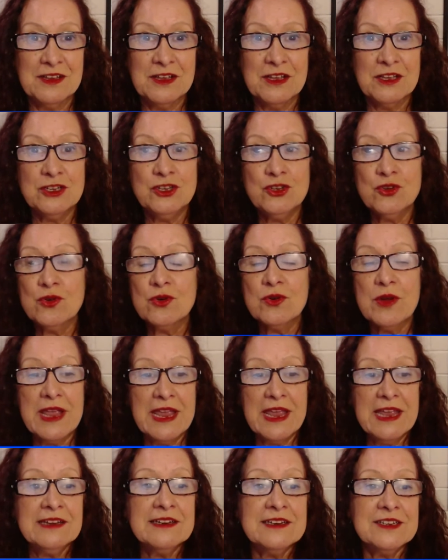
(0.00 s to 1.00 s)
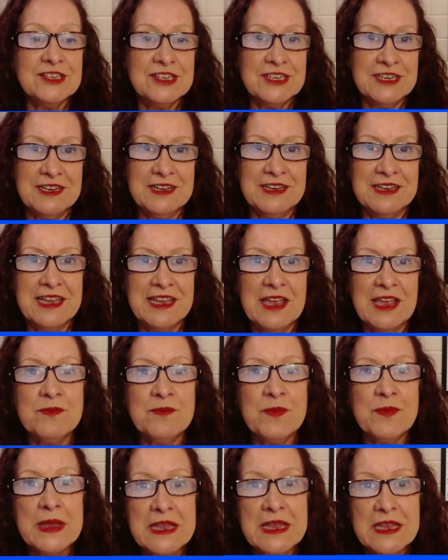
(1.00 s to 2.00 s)
Your energy can
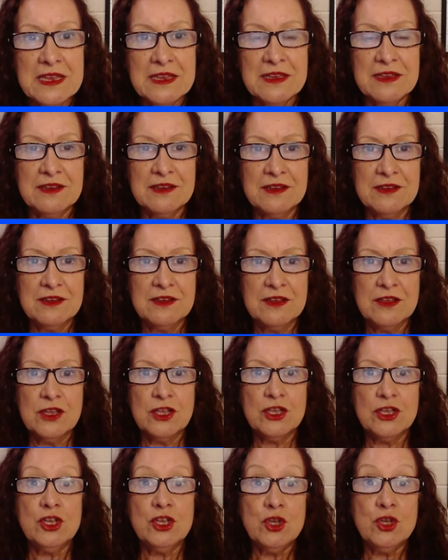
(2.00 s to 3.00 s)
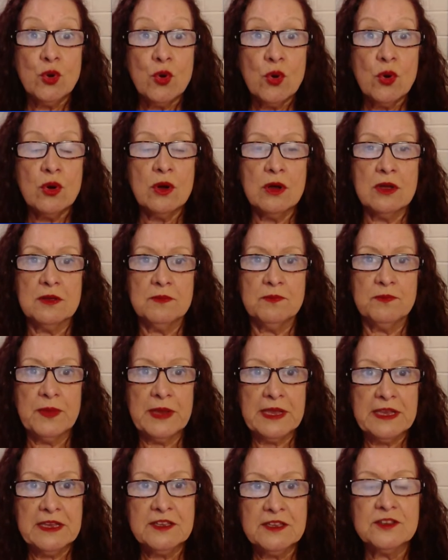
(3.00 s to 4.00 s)
be your
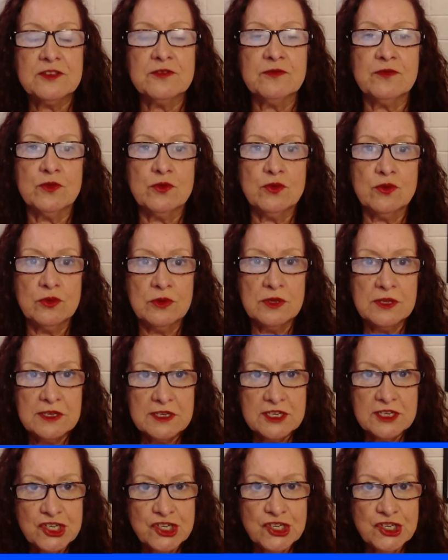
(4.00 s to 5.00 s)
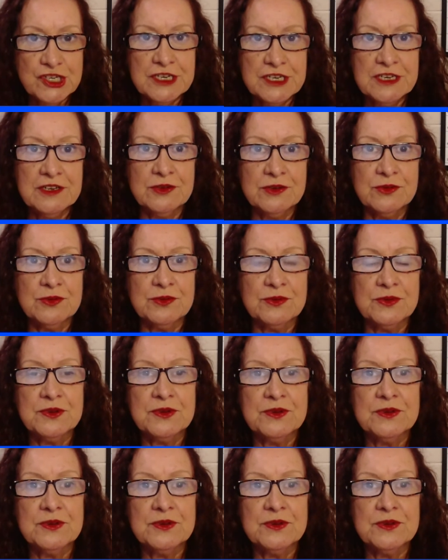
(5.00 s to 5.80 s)
peaceful shield